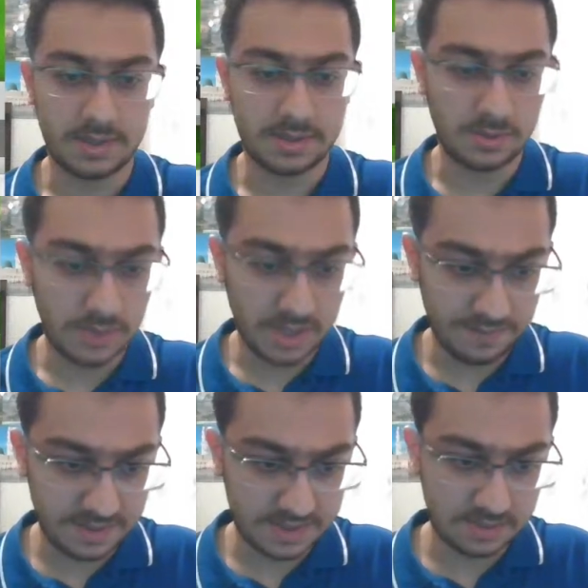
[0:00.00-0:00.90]
so what if
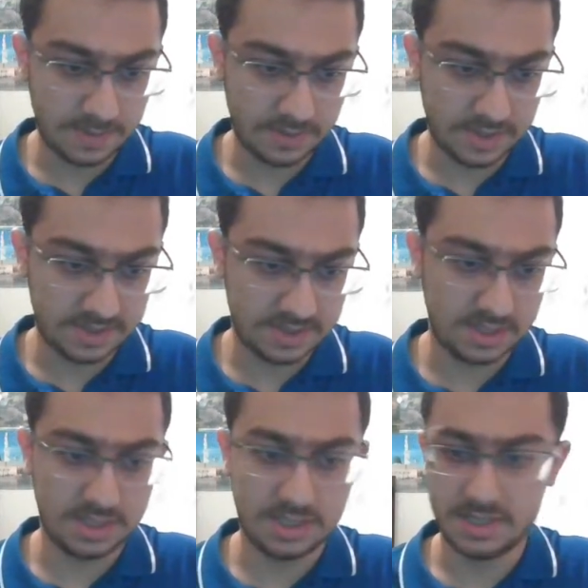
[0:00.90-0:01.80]
his spirit
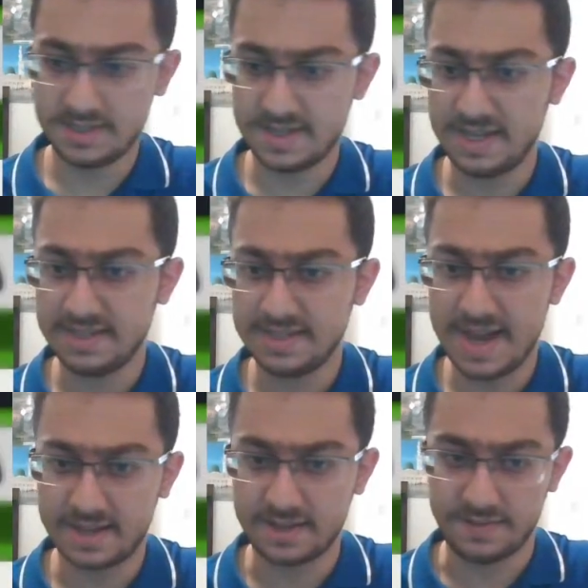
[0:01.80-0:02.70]
is
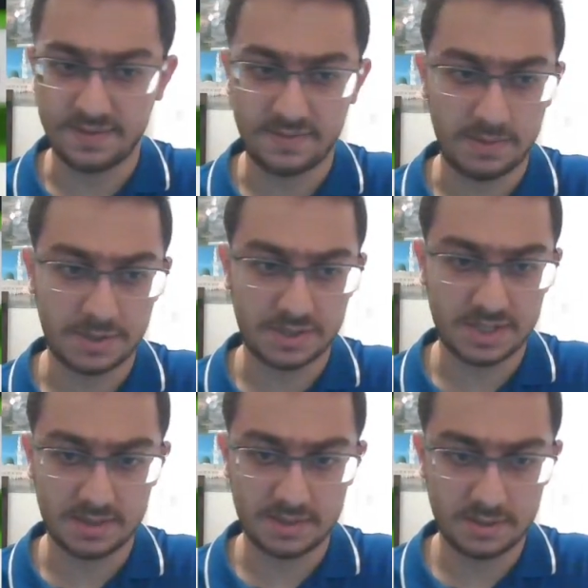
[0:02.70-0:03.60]
exactly
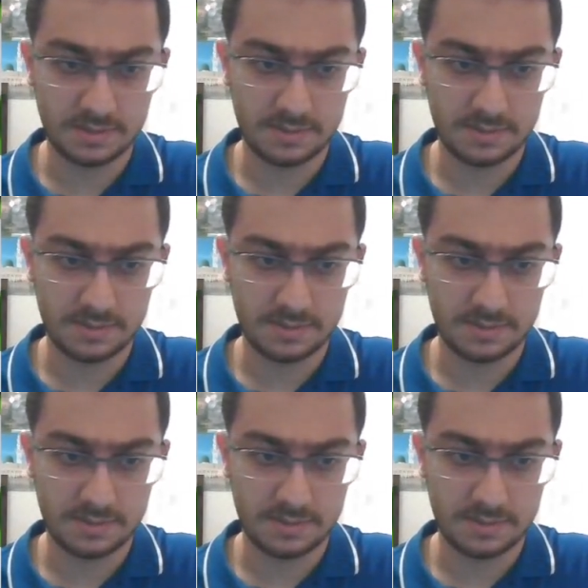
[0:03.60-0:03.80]
50%?